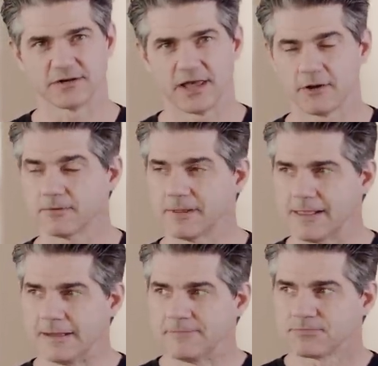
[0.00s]
Now,
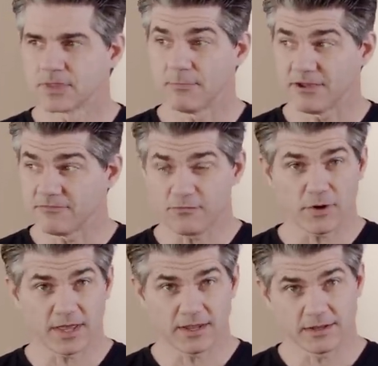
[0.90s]
my
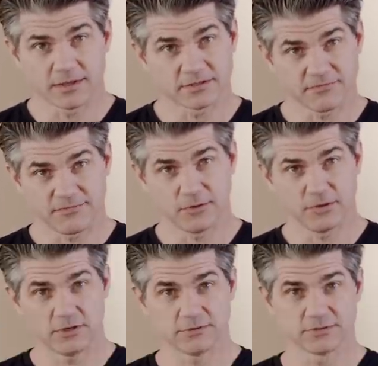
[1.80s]
friend is a few
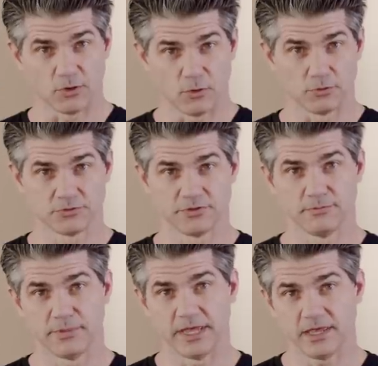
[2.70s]
years older
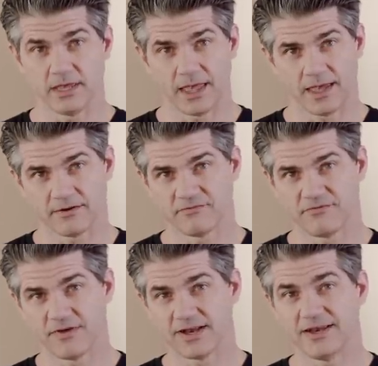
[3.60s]
than me and,
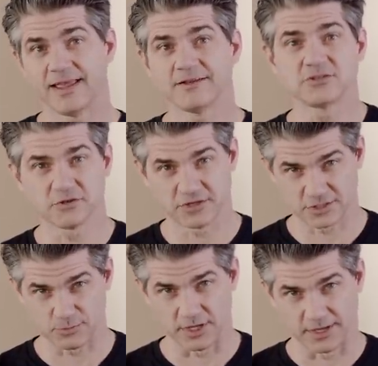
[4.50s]
financially
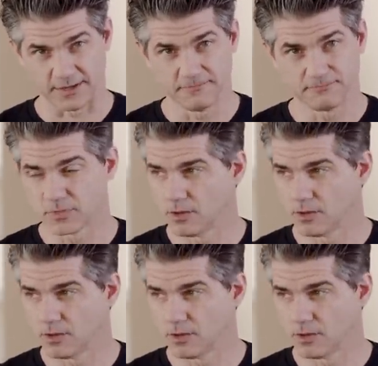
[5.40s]
speaking,